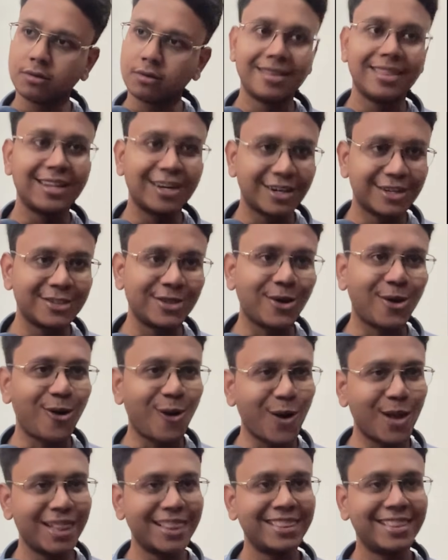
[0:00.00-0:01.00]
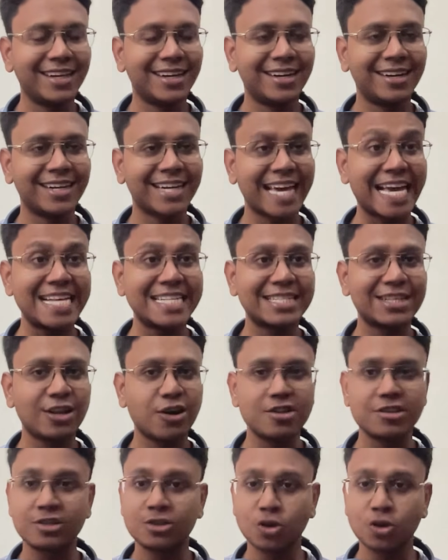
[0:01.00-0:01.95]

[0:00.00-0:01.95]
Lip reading: learn all the case laws.